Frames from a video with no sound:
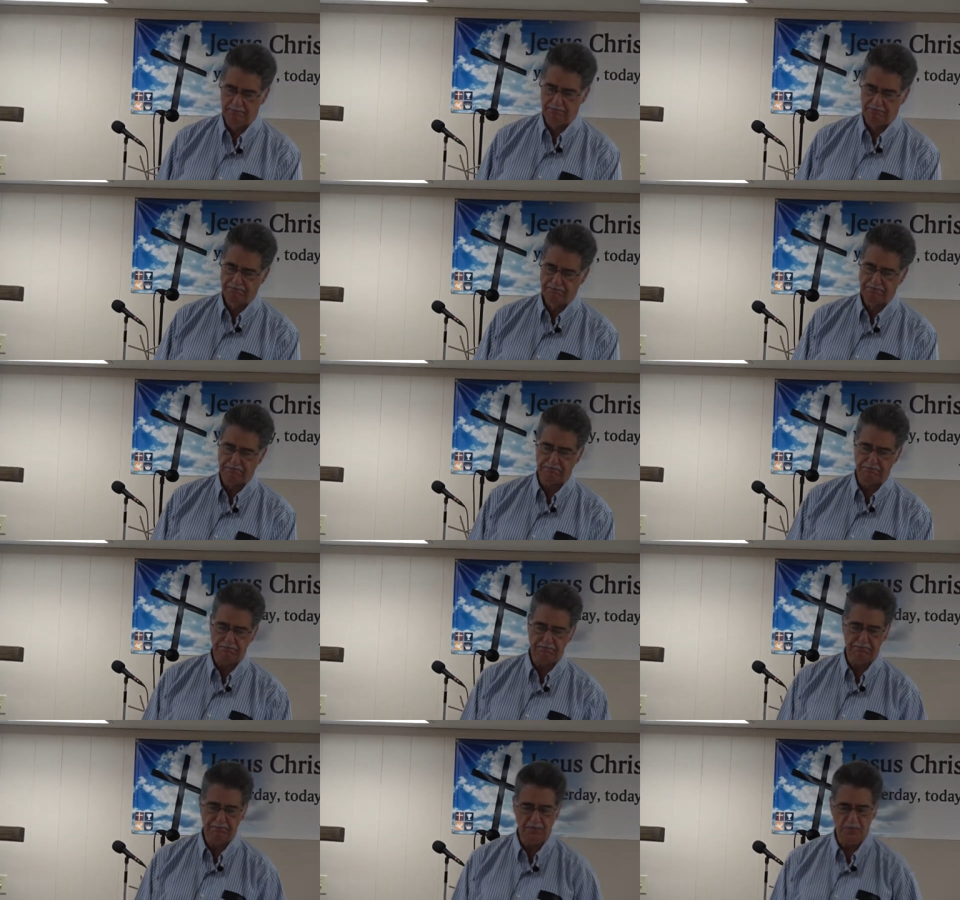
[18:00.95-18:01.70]

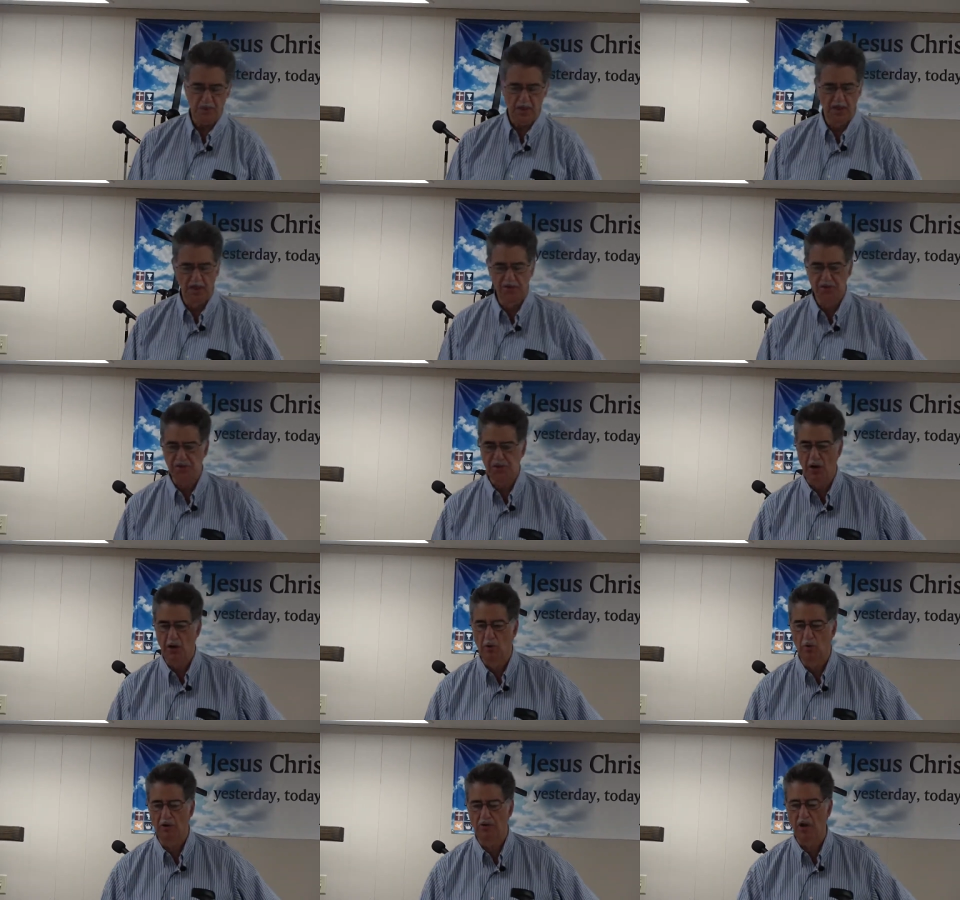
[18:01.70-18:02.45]
Amen? And
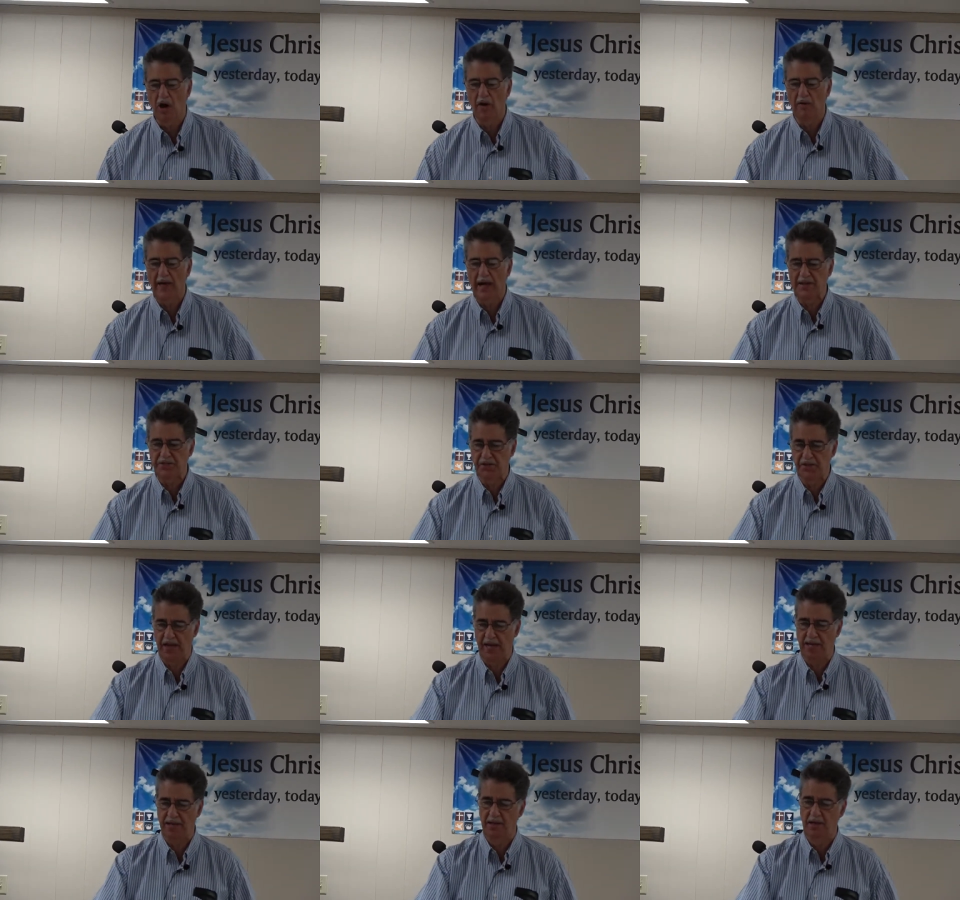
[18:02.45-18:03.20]
so with all that
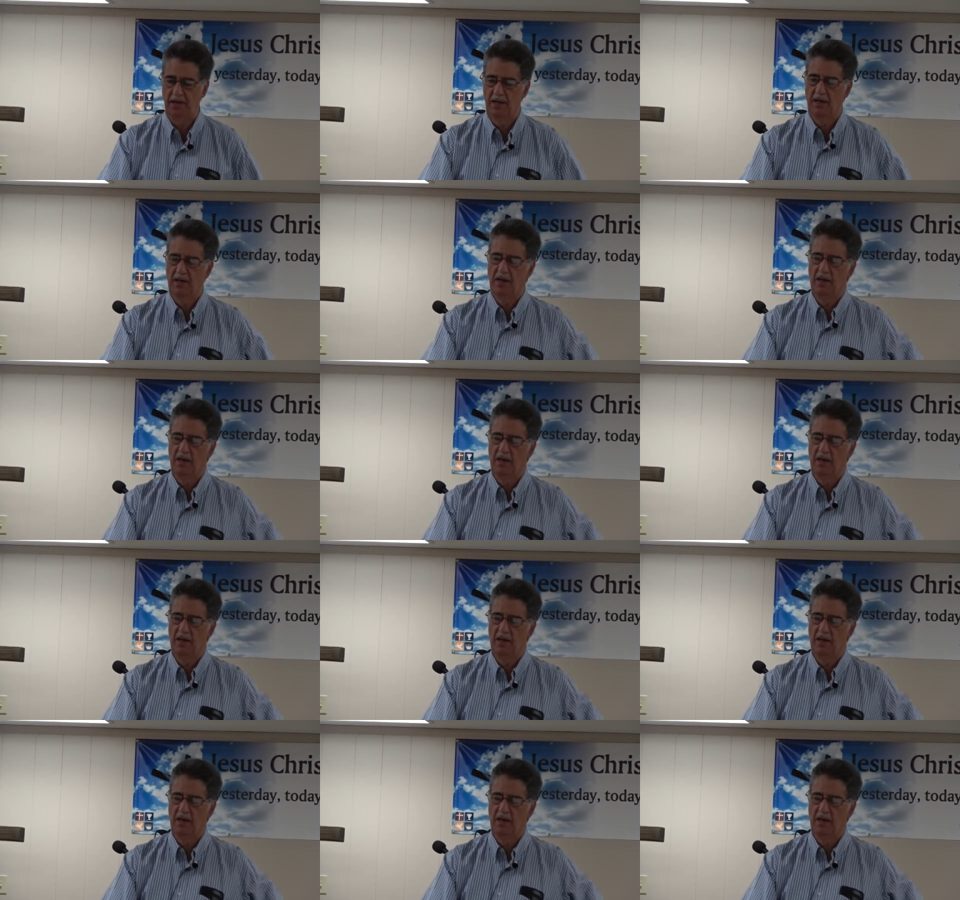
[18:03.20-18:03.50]
said,